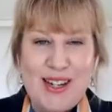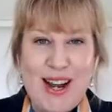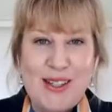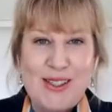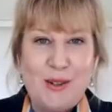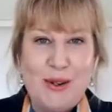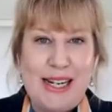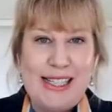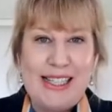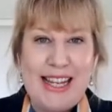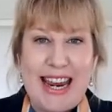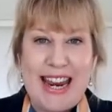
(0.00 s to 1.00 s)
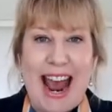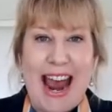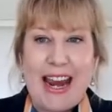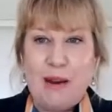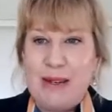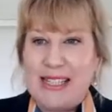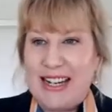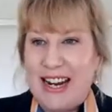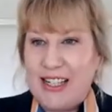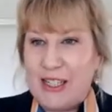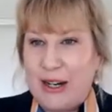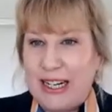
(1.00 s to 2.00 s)
And that's always the aim, isn't
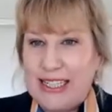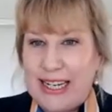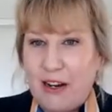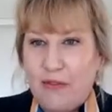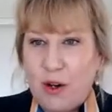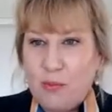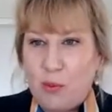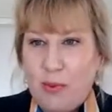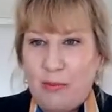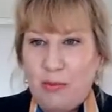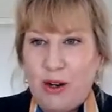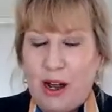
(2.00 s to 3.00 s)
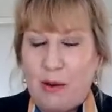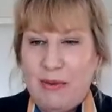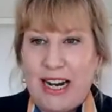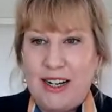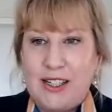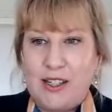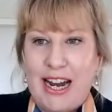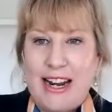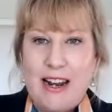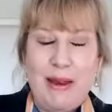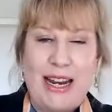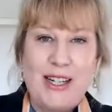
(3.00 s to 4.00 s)
it? So I can see a few more people coming in. So in
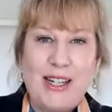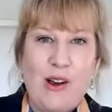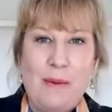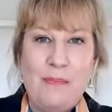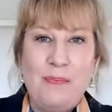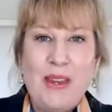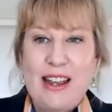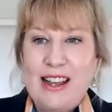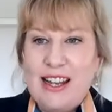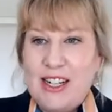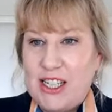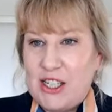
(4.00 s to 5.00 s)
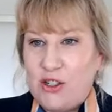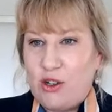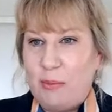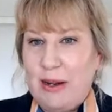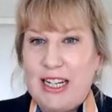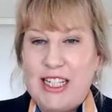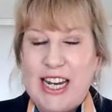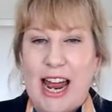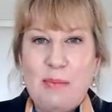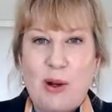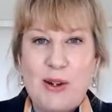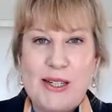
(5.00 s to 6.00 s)
the meantime, just drop in the chat
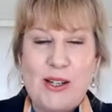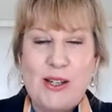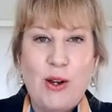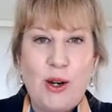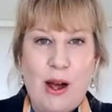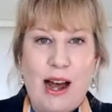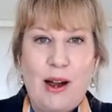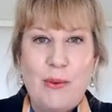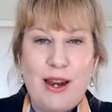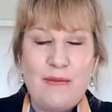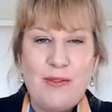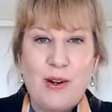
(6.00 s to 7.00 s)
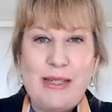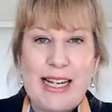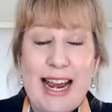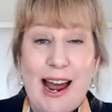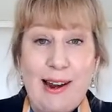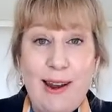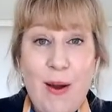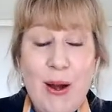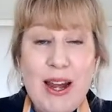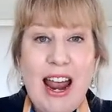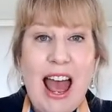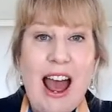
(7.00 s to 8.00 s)
box who you are, where you're from, say hello.